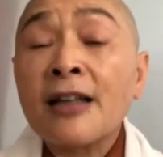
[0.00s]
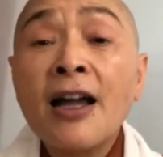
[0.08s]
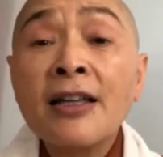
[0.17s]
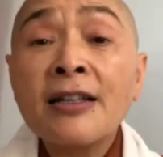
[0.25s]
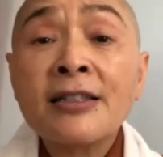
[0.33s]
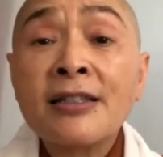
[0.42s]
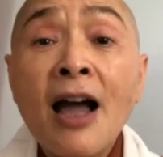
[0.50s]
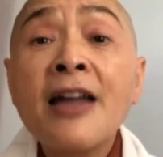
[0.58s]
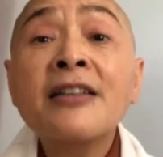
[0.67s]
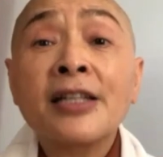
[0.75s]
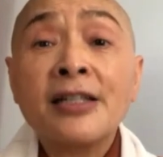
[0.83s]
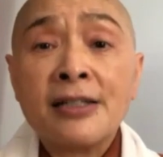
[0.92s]

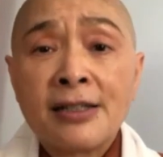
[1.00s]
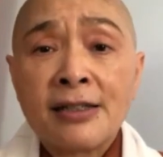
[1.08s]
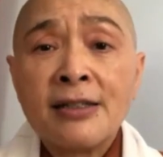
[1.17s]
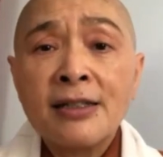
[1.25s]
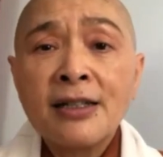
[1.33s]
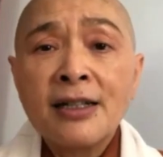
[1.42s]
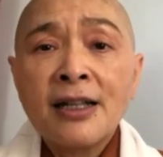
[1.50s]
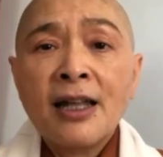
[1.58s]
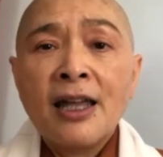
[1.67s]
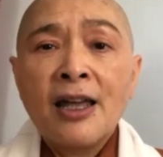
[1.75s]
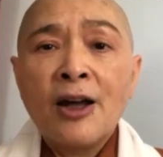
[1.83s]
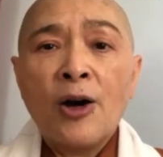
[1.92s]
scientist,
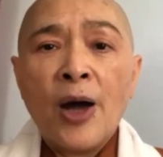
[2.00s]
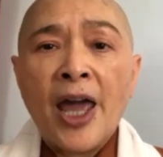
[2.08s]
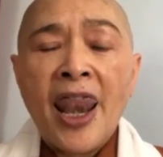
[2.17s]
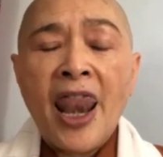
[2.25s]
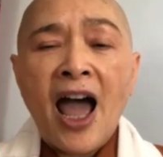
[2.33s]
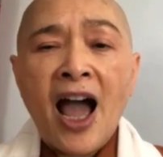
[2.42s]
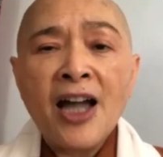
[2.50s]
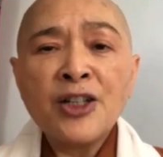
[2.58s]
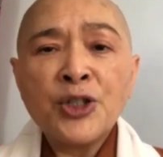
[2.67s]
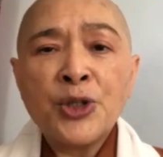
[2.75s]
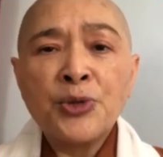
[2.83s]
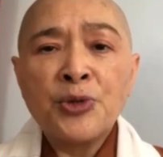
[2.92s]
and I
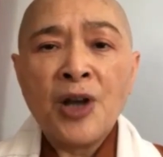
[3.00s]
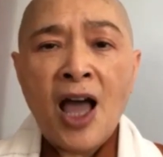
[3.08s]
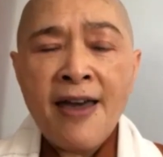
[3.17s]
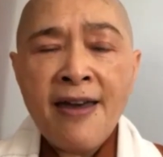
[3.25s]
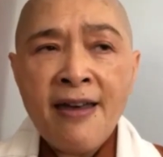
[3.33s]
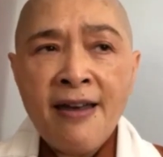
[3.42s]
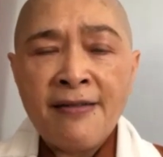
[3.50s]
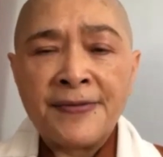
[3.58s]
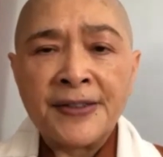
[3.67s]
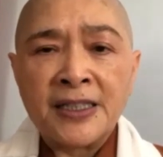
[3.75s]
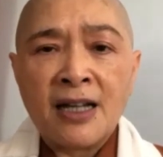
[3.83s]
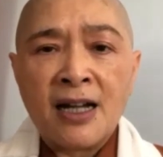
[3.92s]
do not have
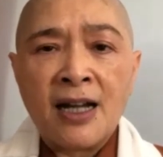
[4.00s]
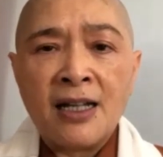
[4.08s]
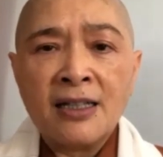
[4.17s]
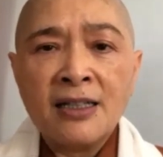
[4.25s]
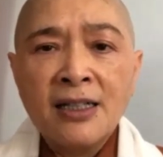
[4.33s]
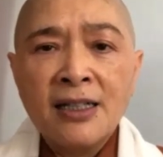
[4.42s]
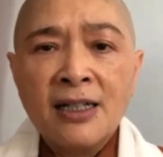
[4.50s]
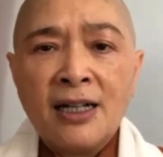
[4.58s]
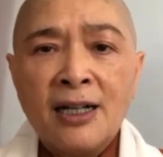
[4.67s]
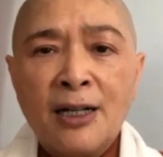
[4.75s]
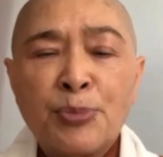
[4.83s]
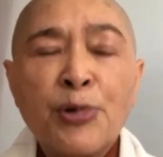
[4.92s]
that
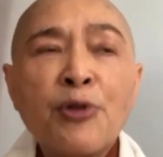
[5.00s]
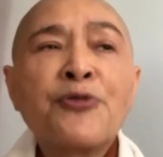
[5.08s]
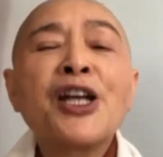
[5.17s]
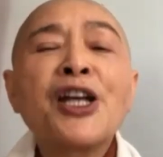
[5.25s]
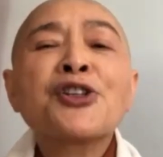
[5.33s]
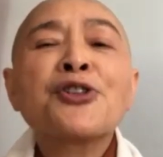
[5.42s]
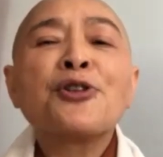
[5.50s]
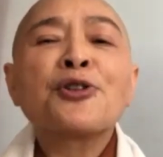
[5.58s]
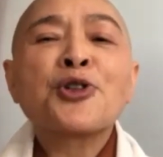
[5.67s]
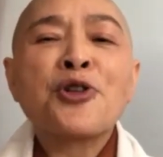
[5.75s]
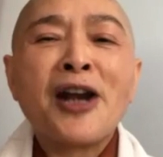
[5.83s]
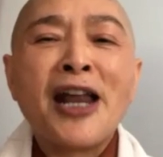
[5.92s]
professional
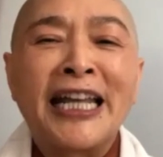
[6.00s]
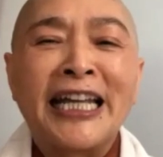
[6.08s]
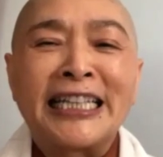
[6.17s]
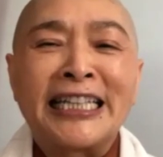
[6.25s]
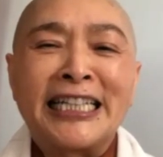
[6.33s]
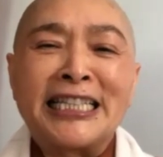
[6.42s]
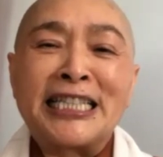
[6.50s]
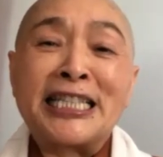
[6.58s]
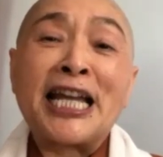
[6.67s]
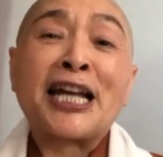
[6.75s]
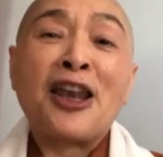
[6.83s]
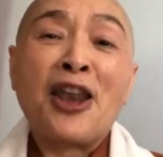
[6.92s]
training in
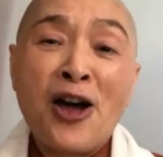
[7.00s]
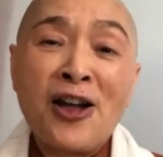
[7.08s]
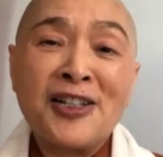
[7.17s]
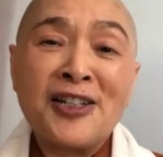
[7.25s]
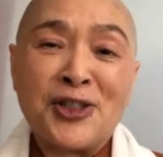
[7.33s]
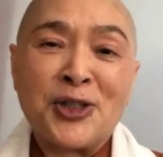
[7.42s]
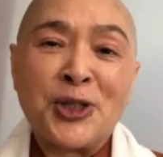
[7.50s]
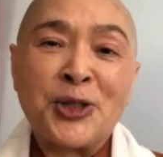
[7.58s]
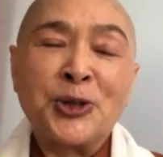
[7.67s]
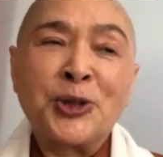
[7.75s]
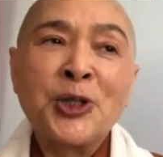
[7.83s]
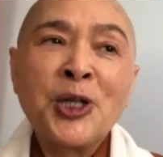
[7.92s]
technology
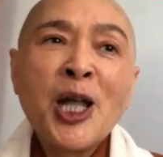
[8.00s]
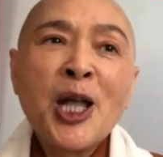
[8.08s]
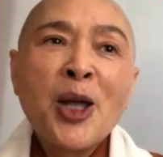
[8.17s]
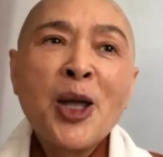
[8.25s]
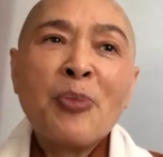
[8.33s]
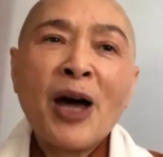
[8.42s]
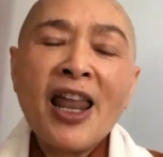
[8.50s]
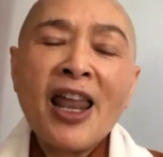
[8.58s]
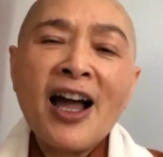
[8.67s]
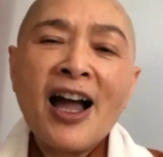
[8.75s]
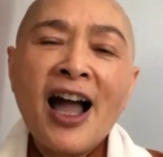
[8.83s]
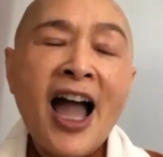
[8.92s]
too. But
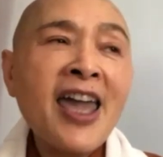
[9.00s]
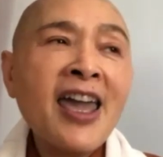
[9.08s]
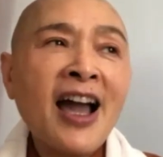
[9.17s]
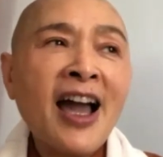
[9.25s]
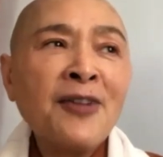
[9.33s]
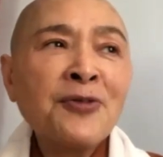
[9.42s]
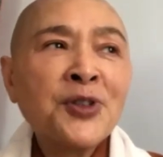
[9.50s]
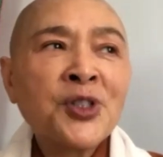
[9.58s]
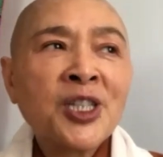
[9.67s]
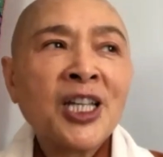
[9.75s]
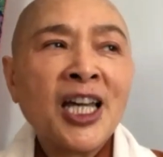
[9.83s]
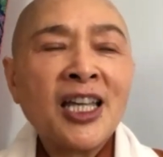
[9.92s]
I have to
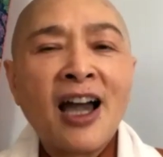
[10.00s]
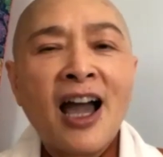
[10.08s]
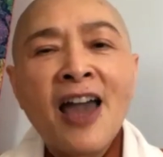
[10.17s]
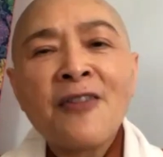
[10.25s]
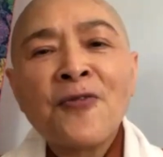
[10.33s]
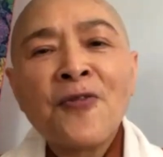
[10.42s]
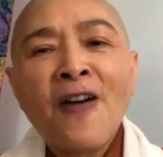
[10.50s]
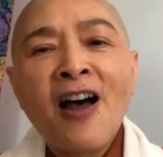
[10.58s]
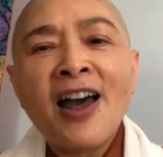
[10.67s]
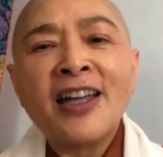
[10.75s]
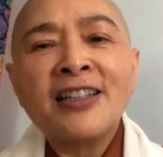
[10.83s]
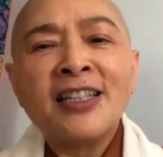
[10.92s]
say that I
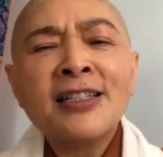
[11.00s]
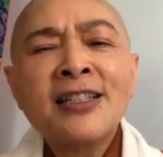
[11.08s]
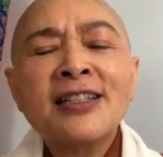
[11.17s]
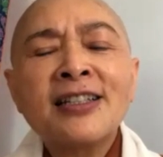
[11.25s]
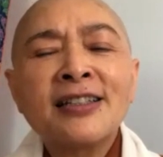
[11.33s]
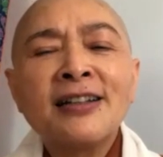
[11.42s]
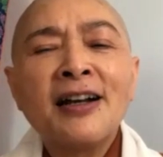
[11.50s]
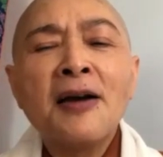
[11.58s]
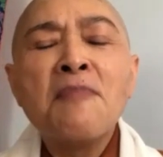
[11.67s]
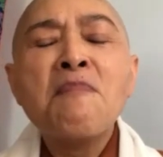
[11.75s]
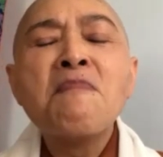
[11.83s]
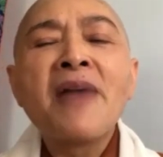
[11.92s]
find this is
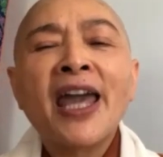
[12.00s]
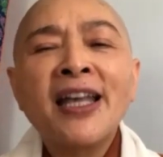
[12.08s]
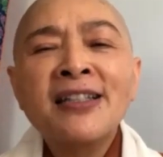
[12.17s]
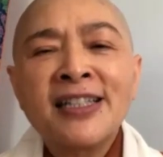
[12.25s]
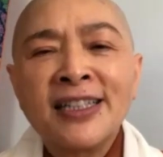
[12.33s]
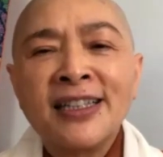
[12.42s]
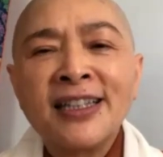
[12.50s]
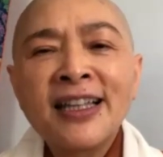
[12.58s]
amazing